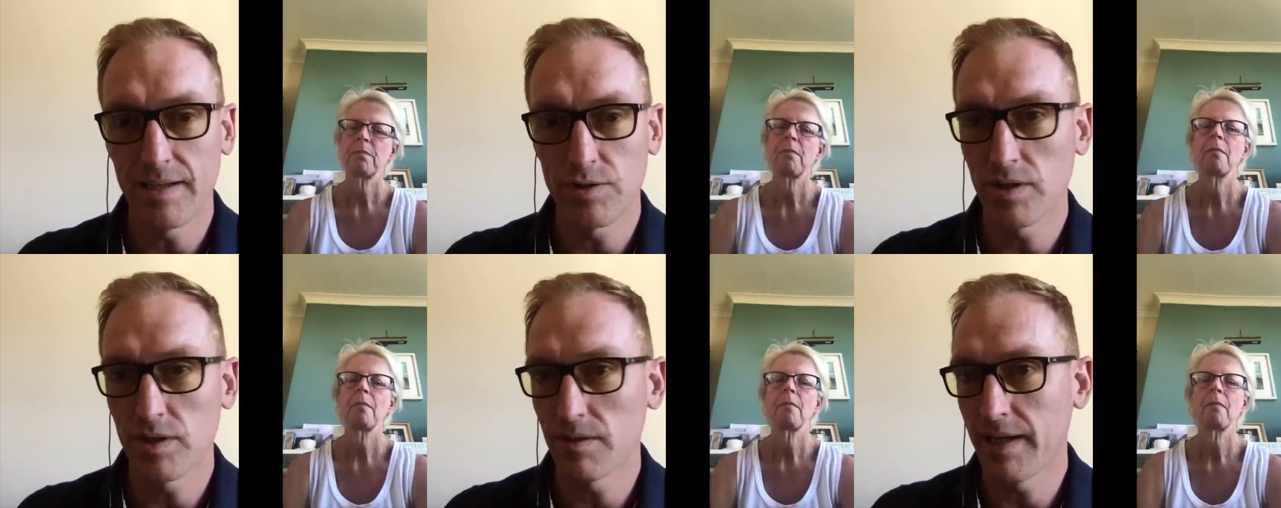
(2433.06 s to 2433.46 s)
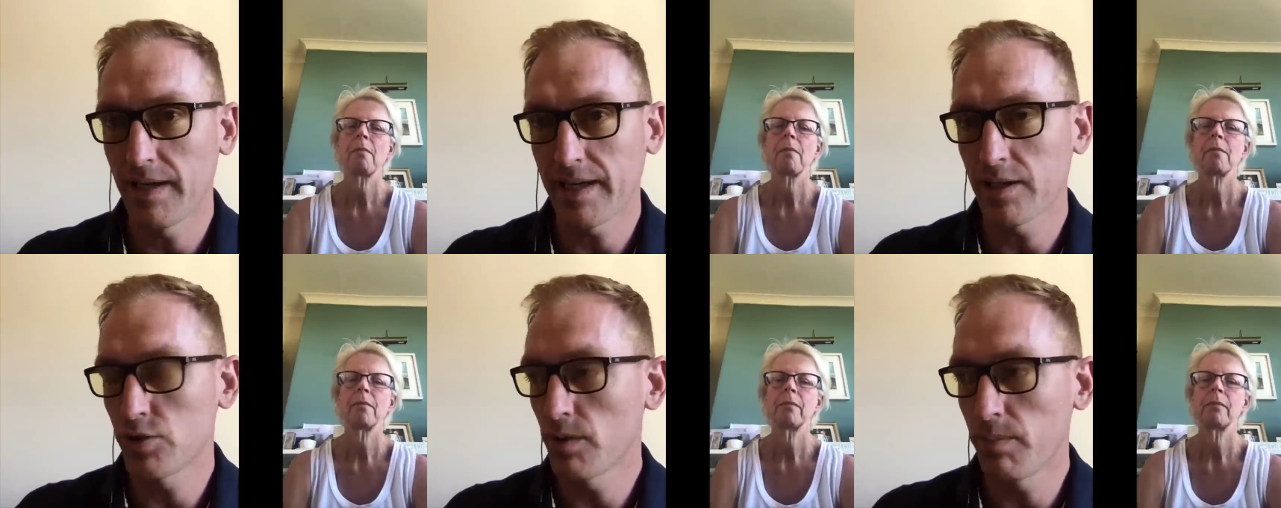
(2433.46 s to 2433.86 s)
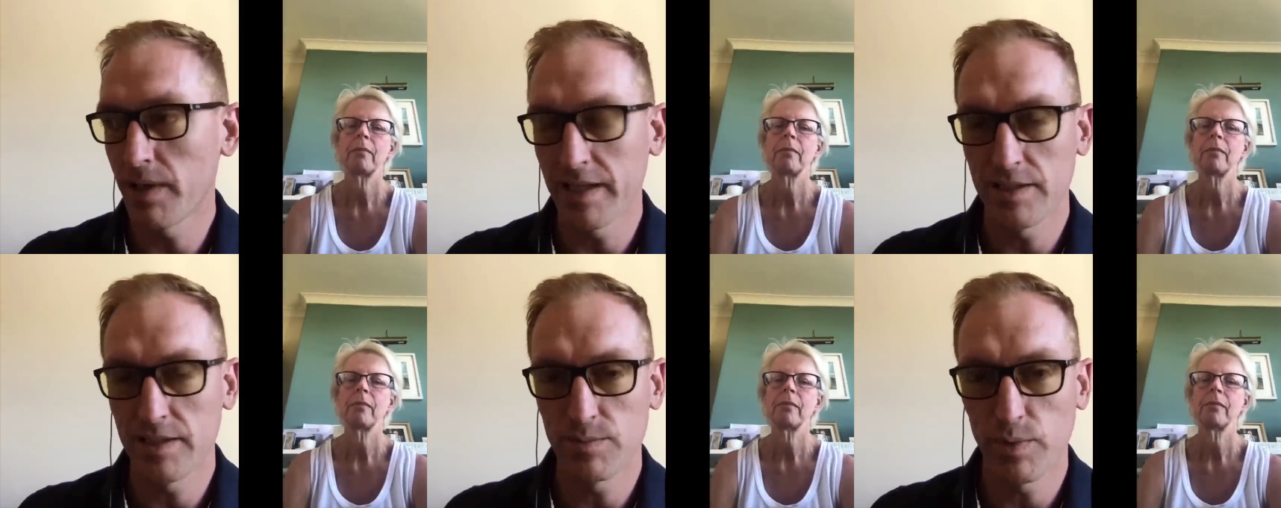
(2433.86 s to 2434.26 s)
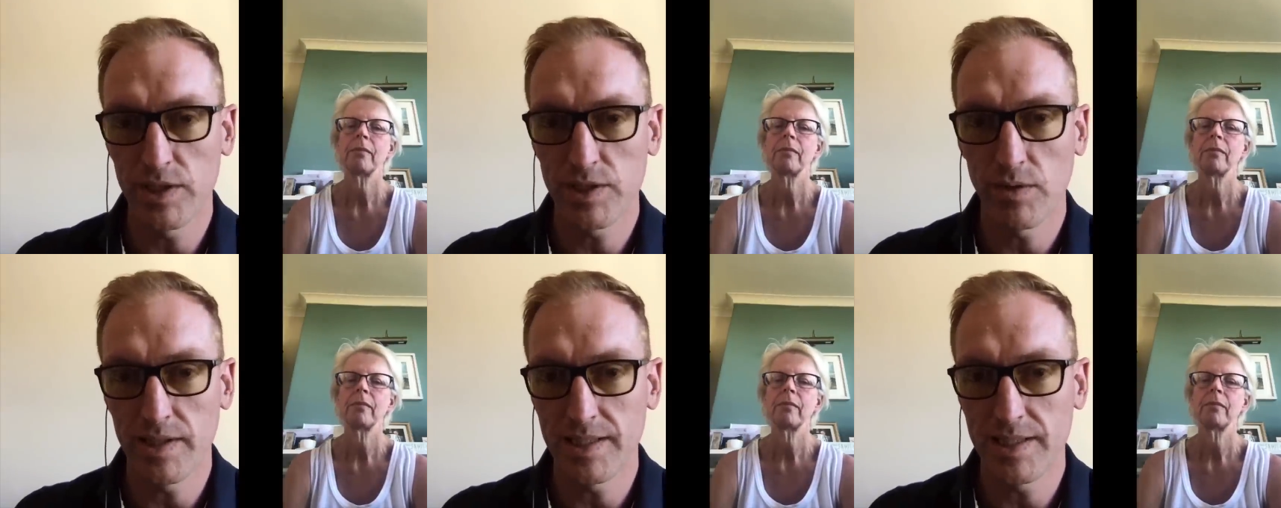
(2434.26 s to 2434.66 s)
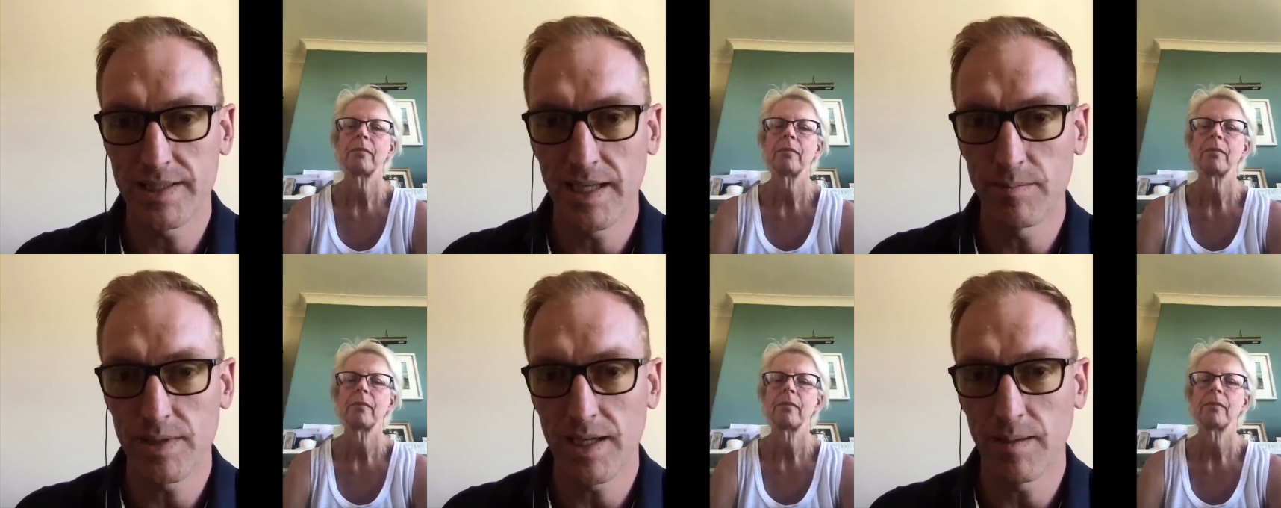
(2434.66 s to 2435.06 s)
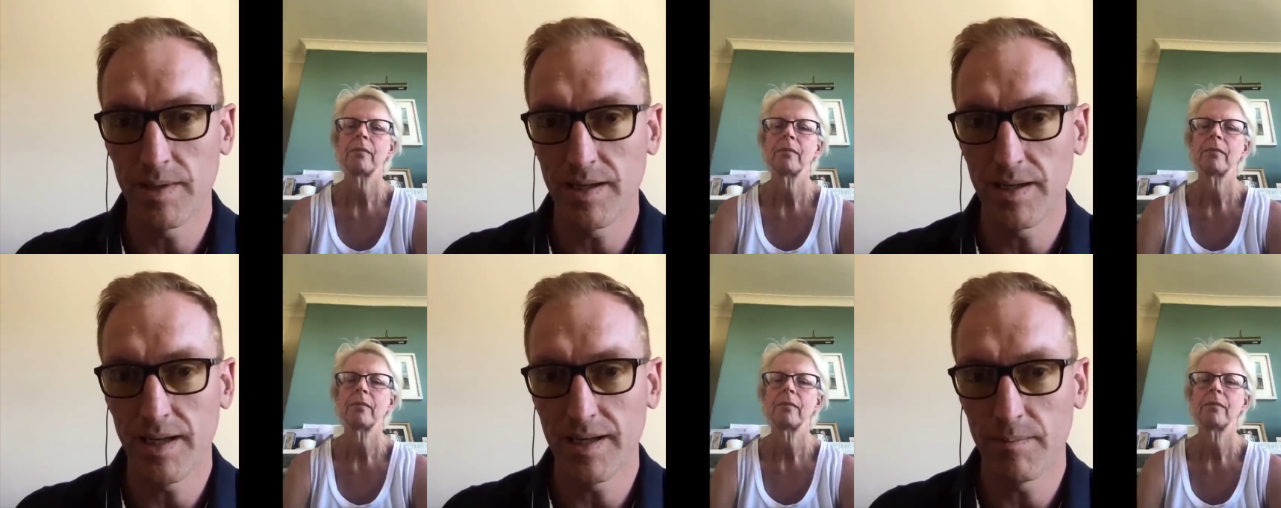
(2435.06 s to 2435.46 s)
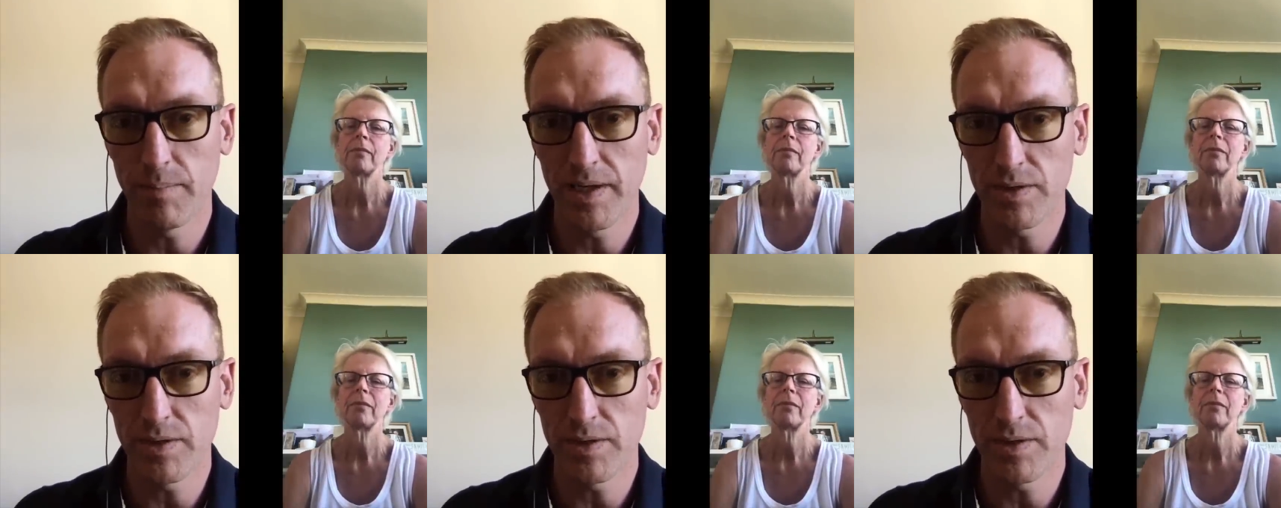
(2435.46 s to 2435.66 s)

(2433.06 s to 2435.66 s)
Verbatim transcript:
Speaker 1: uh, tr- like a triple espresso at the same time at,